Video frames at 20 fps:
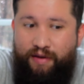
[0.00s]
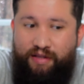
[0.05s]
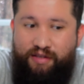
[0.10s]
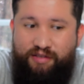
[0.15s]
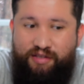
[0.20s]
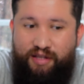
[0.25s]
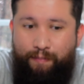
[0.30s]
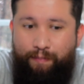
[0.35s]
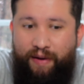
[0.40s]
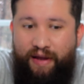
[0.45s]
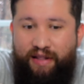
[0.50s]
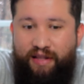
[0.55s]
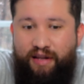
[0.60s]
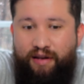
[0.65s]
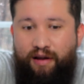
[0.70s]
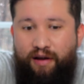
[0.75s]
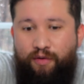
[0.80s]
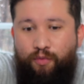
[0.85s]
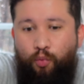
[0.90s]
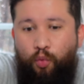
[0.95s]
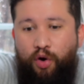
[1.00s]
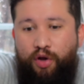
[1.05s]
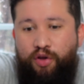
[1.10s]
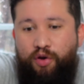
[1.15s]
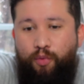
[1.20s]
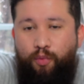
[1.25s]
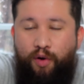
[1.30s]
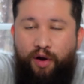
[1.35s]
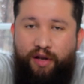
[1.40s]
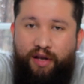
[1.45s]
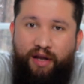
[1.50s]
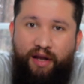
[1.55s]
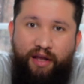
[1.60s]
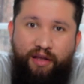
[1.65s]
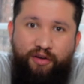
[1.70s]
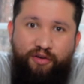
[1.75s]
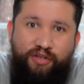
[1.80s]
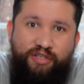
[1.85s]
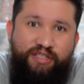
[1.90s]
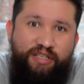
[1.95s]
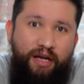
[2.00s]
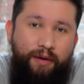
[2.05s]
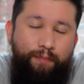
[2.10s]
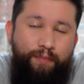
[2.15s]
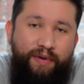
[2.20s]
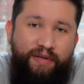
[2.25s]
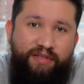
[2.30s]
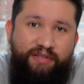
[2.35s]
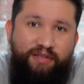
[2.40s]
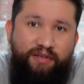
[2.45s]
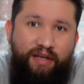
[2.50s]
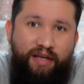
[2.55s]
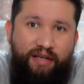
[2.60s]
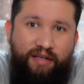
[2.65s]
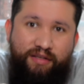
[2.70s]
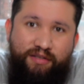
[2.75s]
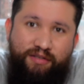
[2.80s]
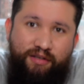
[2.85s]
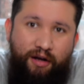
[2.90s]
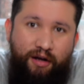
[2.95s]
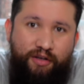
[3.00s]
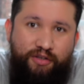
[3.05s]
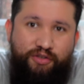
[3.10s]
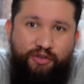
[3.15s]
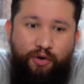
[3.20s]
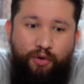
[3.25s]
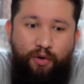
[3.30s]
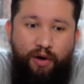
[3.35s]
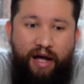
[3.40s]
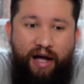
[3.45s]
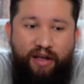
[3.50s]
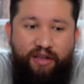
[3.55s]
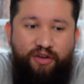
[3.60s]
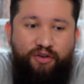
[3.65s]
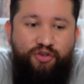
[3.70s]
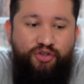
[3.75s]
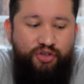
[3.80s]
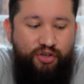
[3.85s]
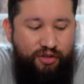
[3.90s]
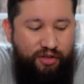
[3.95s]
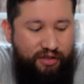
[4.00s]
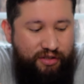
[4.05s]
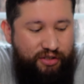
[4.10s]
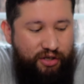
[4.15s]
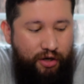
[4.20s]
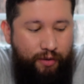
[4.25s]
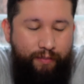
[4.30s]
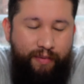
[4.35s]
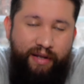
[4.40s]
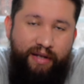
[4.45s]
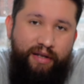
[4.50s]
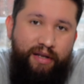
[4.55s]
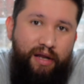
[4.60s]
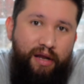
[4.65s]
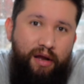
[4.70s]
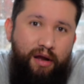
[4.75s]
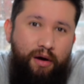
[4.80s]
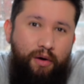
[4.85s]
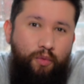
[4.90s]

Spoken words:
It's depending on what you're running in your sump is also how you should determine